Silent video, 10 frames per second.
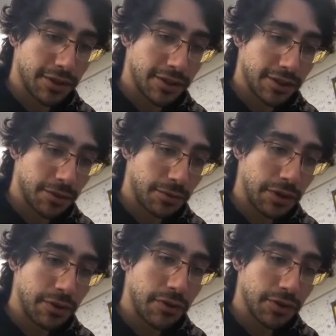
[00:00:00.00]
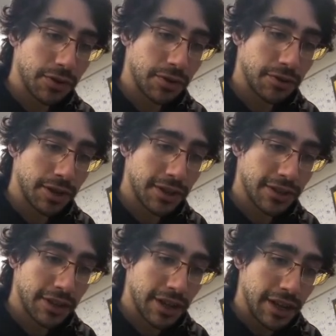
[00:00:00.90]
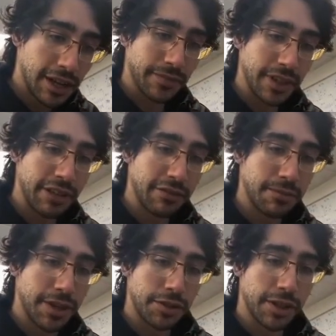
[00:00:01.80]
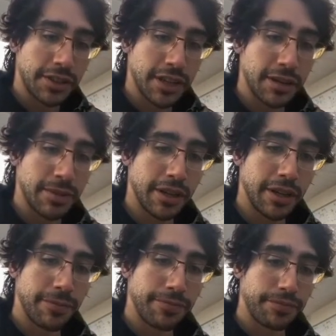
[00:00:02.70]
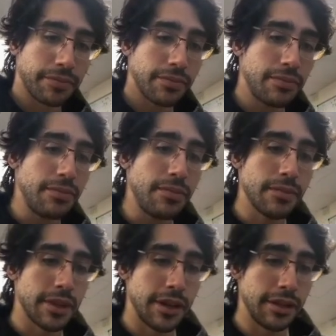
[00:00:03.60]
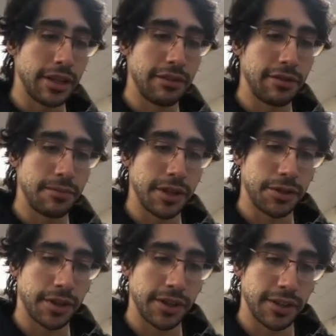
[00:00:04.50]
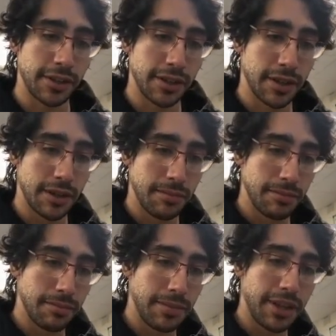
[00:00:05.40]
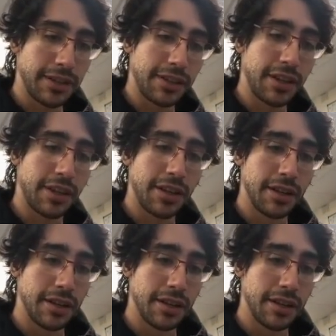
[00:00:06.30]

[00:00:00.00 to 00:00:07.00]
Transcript: So what we want to do is, given matrix AB and given matrix BC,